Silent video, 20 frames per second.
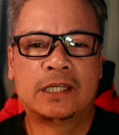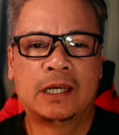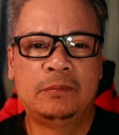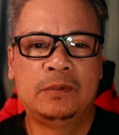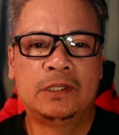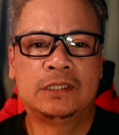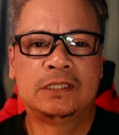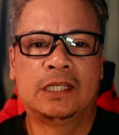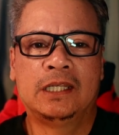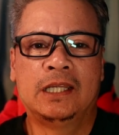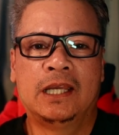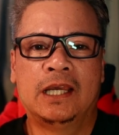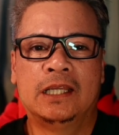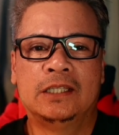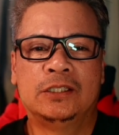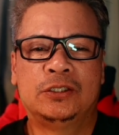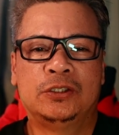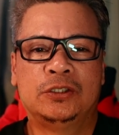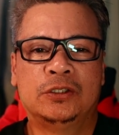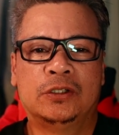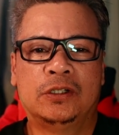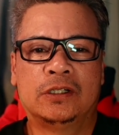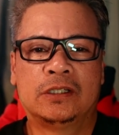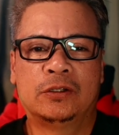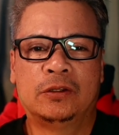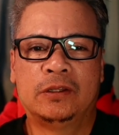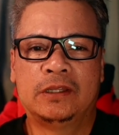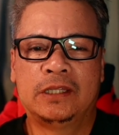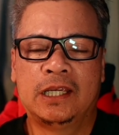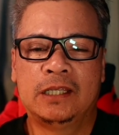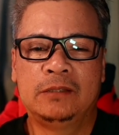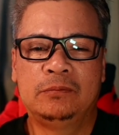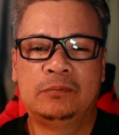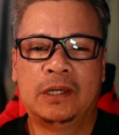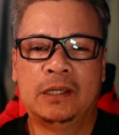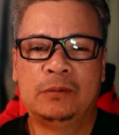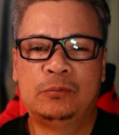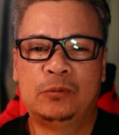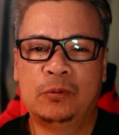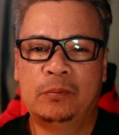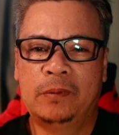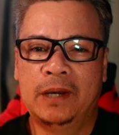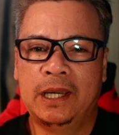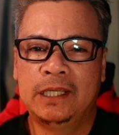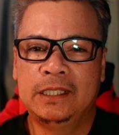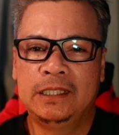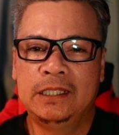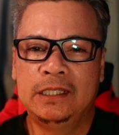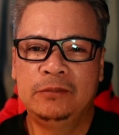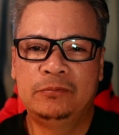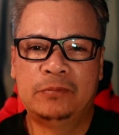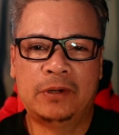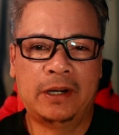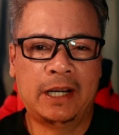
cameras enhance your content by providing